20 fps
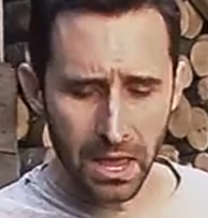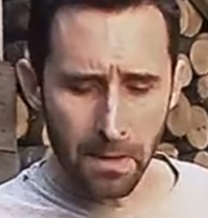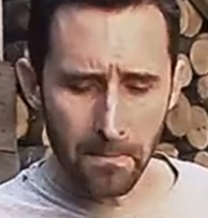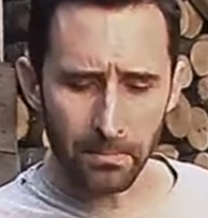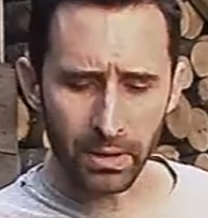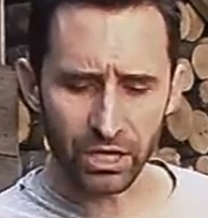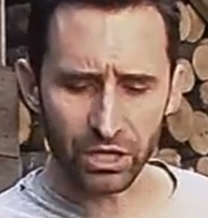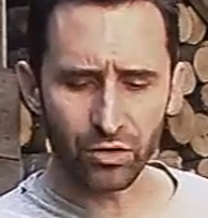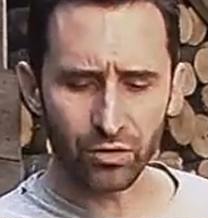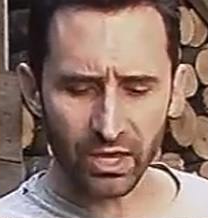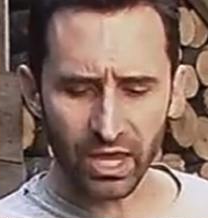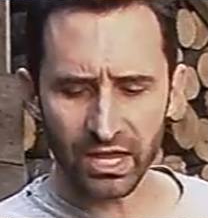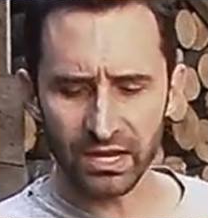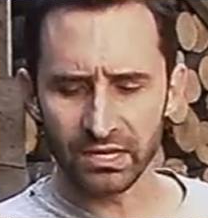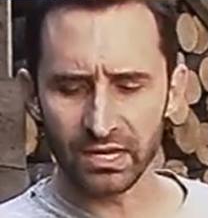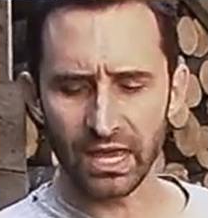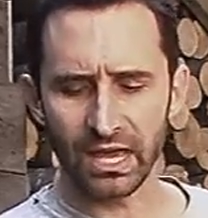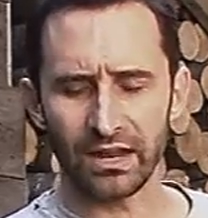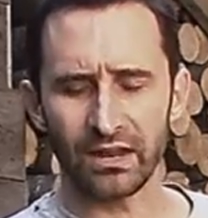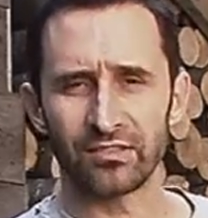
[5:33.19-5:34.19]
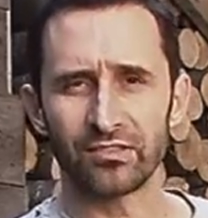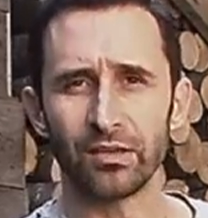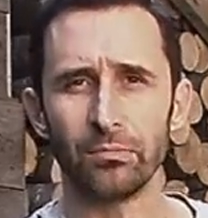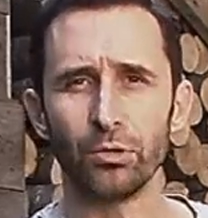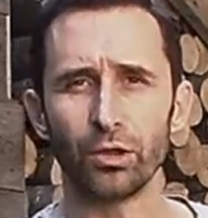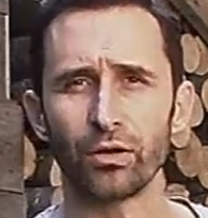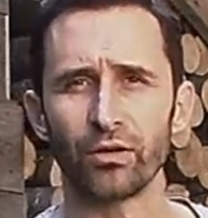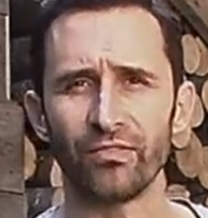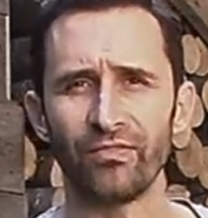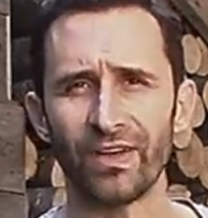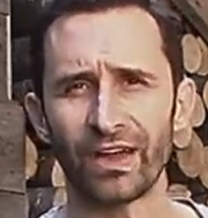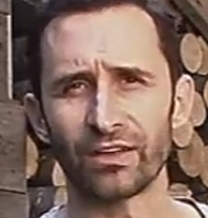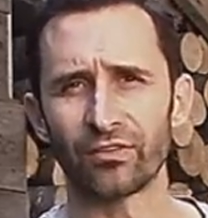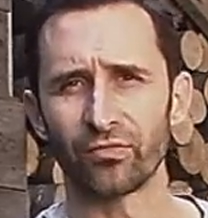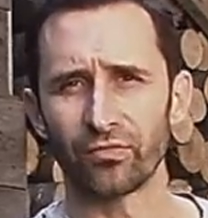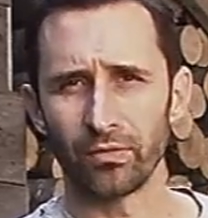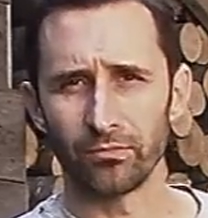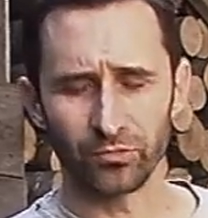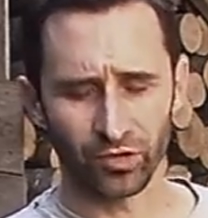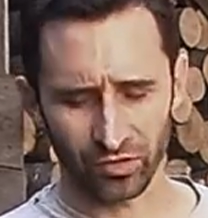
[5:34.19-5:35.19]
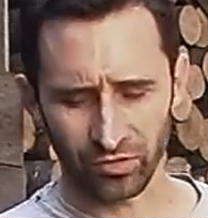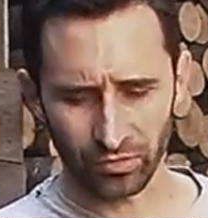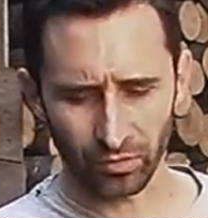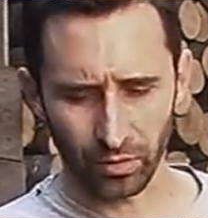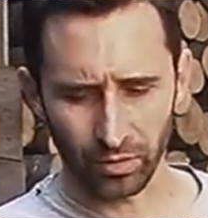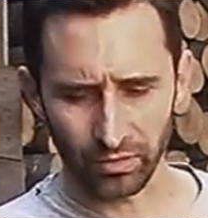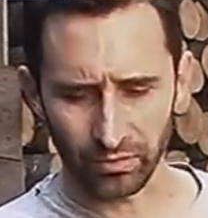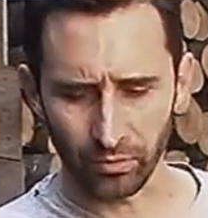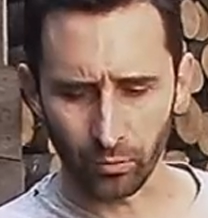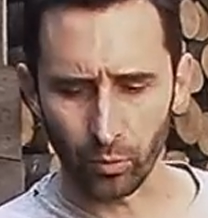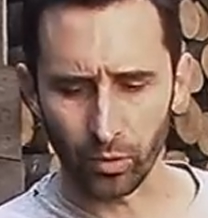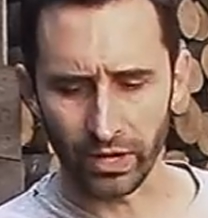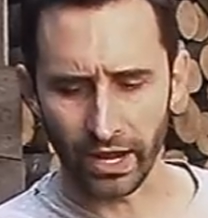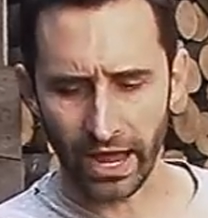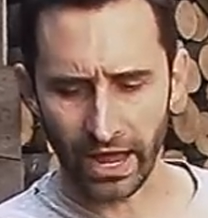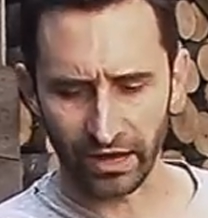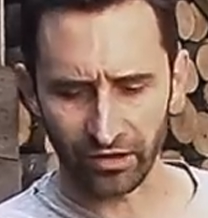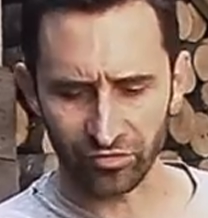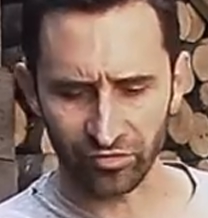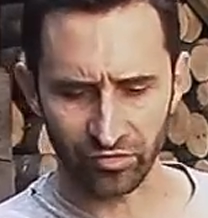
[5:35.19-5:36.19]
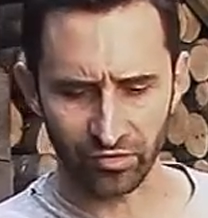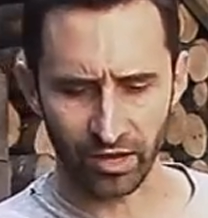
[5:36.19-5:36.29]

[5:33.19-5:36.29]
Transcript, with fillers: But you can get a similar effect from just the, the wood ash.